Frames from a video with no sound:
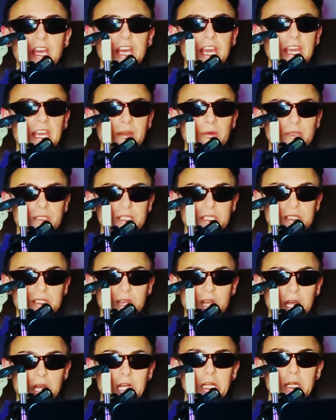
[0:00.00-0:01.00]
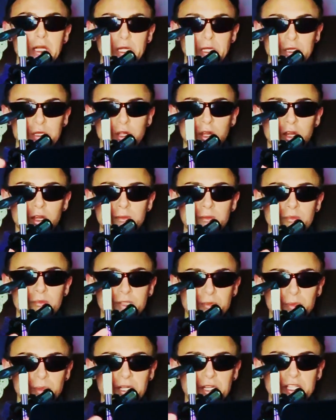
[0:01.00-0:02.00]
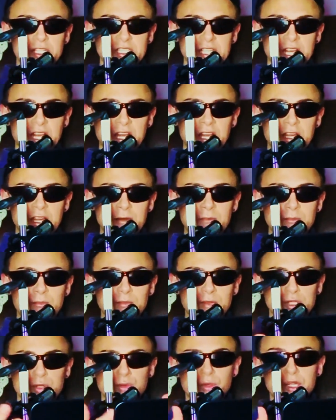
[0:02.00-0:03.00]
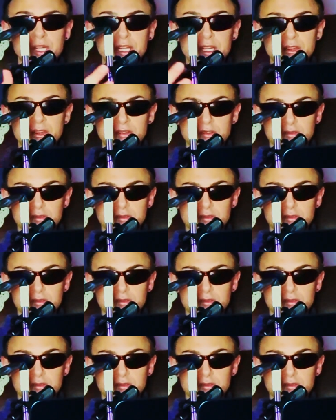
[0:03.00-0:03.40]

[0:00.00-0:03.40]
It was a long period of time between